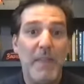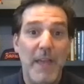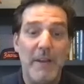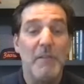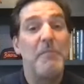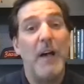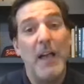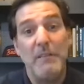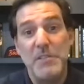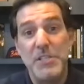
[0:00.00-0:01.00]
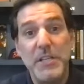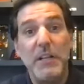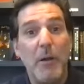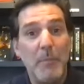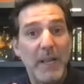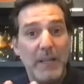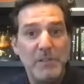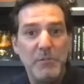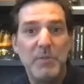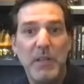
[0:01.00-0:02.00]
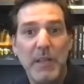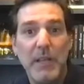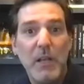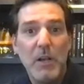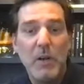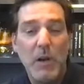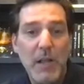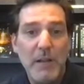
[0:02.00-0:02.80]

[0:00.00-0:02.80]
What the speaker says: then 5G coming into play, right?